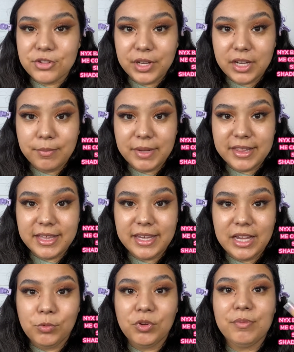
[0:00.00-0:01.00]
gonna mix it
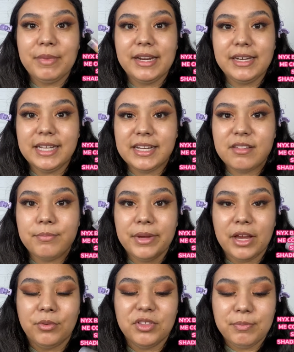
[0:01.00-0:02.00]
in with my Nyx
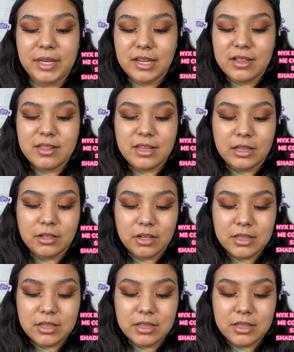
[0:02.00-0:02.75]
Bear With Me concealer.